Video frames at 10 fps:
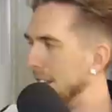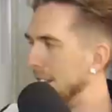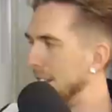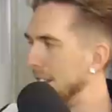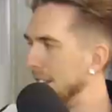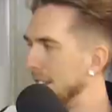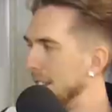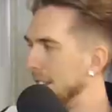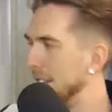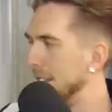
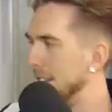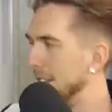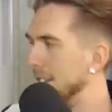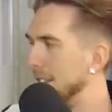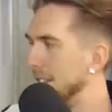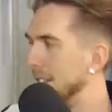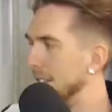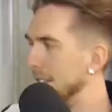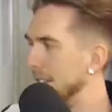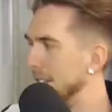
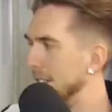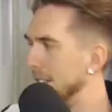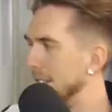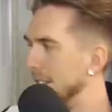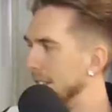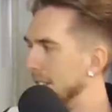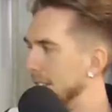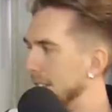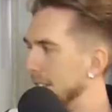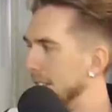
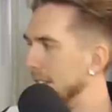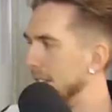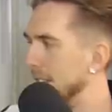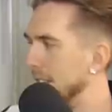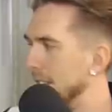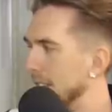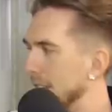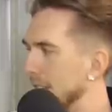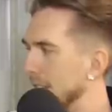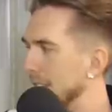
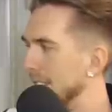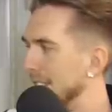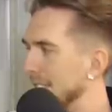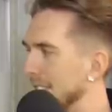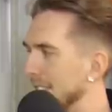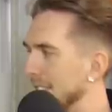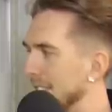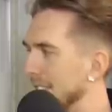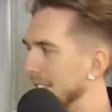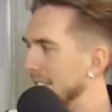
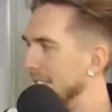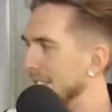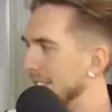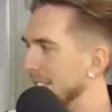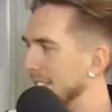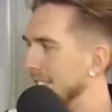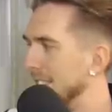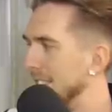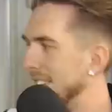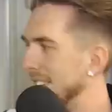
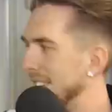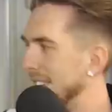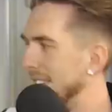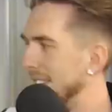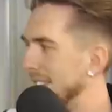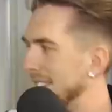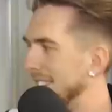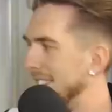The person shown says nothing.